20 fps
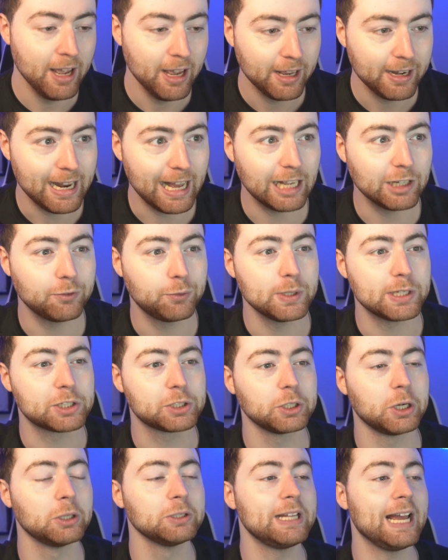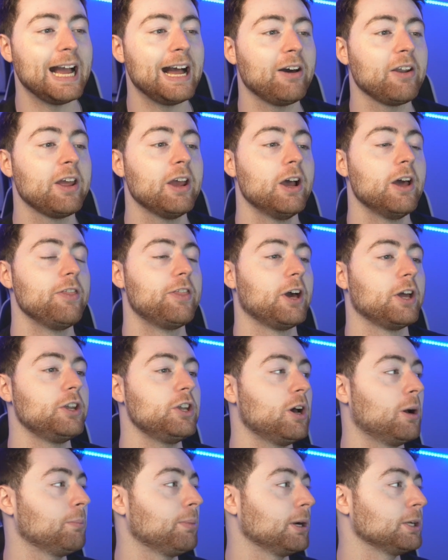Now, if we scroll down, the
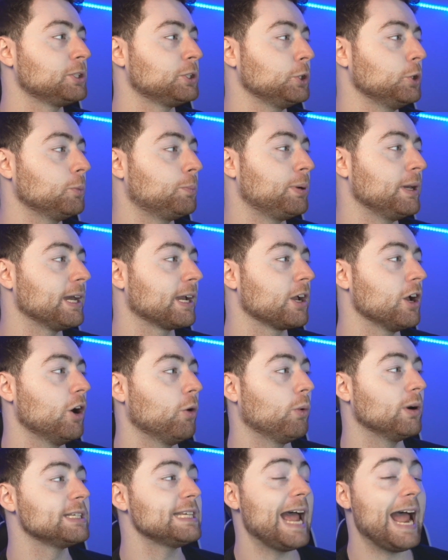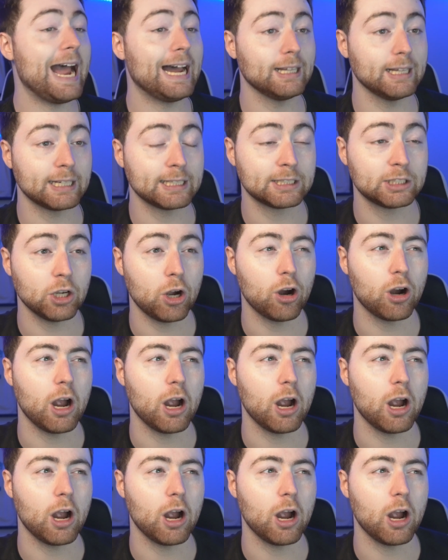number 2 pick was Alex Sarr,